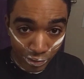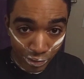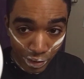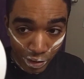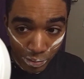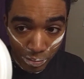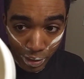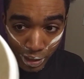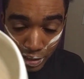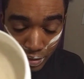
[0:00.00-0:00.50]

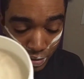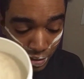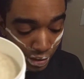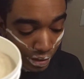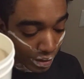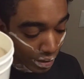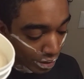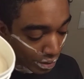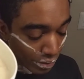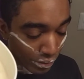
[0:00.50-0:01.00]
Very
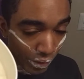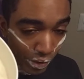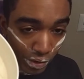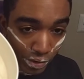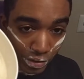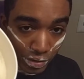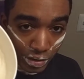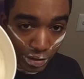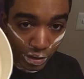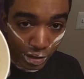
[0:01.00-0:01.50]
basic as far
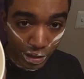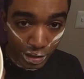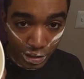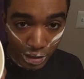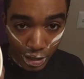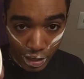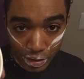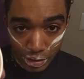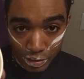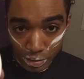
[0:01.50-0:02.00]
as the
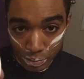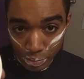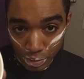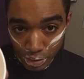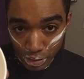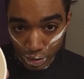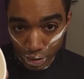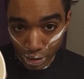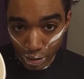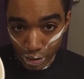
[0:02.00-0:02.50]
container,
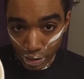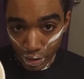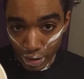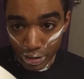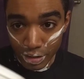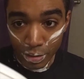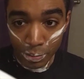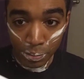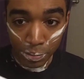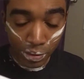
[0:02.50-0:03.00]
but
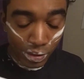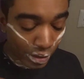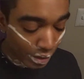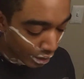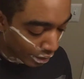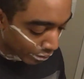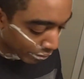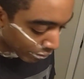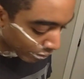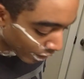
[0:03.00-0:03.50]
it's
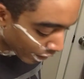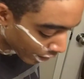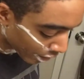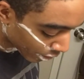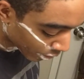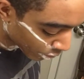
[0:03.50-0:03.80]
completely flat.